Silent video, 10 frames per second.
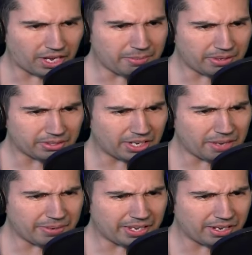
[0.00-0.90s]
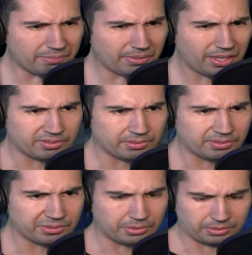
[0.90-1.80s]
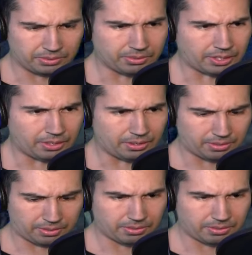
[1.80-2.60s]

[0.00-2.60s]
Did I even did I even hit him? Okay.